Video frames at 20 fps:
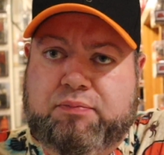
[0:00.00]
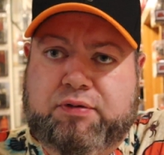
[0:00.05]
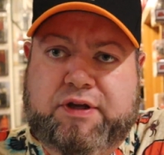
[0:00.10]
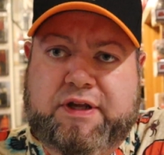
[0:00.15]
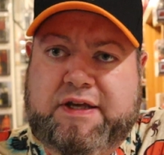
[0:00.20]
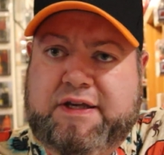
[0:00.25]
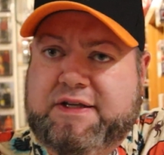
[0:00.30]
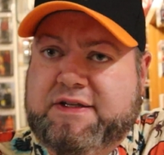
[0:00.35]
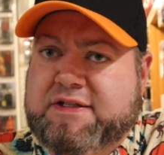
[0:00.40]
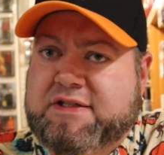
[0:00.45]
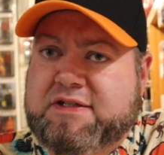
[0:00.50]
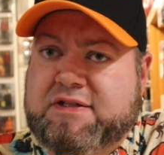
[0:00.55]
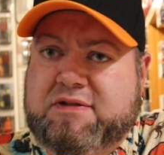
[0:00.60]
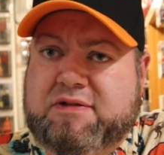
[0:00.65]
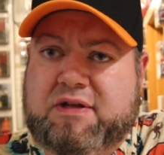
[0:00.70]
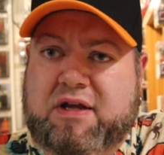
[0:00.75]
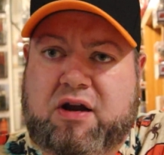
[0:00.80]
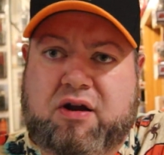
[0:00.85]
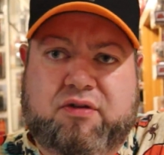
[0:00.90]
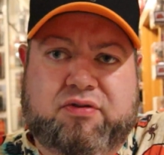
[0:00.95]
please,
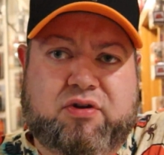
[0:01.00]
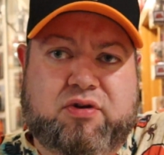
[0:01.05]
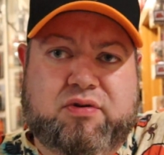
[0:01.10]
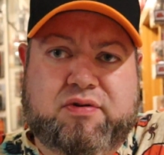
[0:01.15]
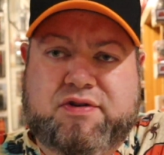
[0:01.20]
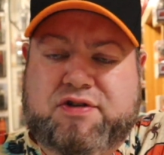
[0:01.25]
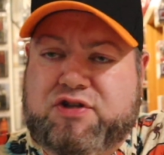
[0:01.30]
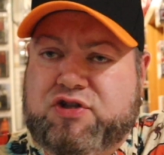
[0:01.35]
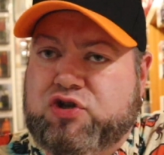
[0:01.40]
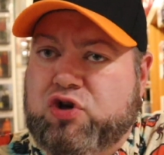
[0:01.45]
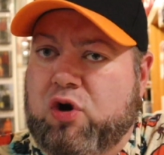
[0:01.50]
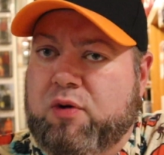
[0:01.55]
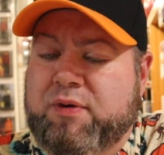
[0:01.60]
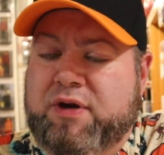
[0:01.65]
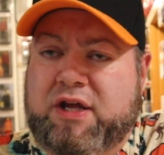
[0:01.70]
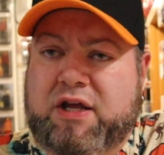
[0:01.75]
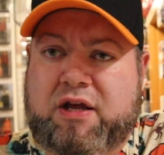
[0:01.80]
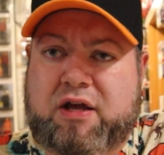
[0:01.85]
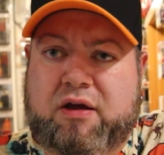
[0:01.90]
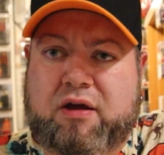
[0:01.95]
there, there are so
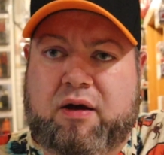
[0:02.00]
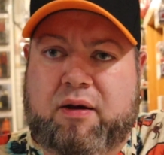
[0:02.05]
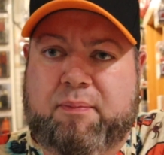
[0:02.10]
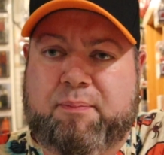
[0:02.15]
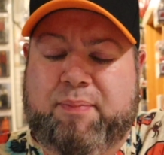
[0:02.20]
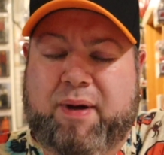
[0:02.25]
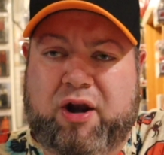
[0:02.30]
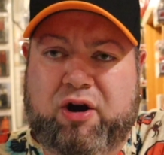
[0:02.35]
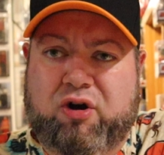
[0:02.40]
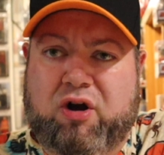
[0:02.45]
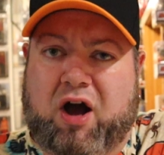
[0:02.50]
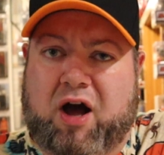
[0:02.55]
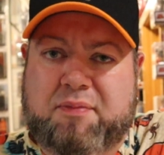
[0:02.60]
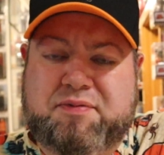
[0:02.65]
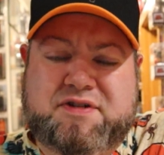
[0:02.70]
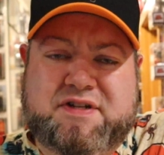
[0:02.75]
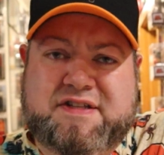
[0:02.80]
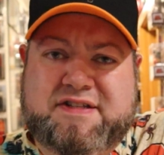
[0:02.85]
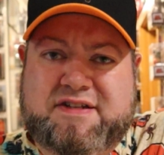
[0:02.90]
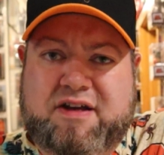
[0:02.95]
many better
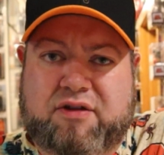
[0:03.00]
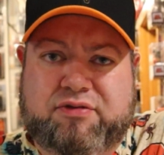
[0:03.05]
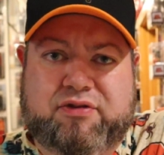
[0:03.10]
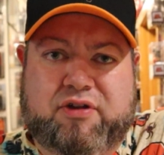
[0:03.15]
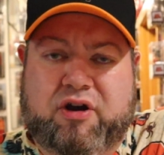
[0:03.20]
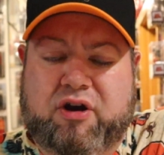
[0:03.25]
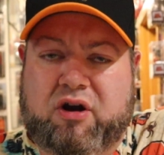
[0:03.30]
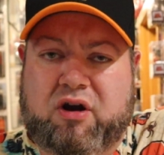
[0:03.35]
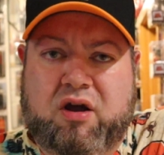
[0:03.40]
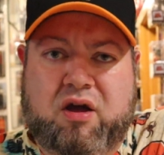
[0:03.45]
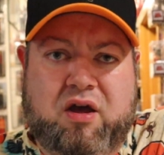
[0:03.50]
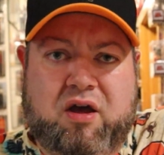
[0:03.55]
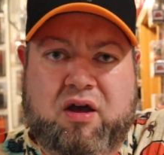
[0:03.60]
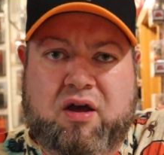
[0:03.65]
options out there.